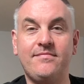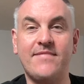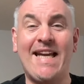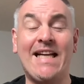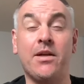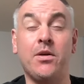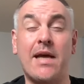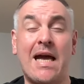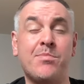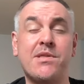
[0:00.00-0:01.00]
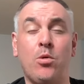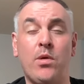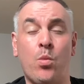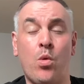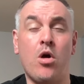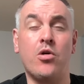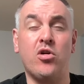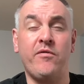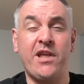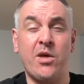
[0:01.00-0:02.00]
England absolutely walk
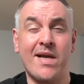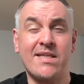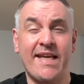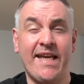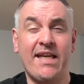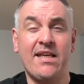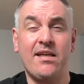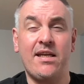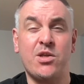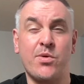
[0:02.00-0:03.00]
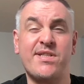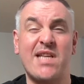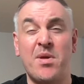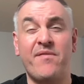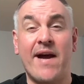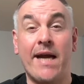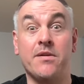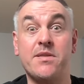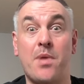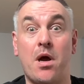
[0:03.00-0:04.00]
over the USA into a
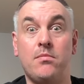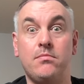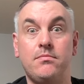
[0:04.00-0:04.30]
semi-final spot.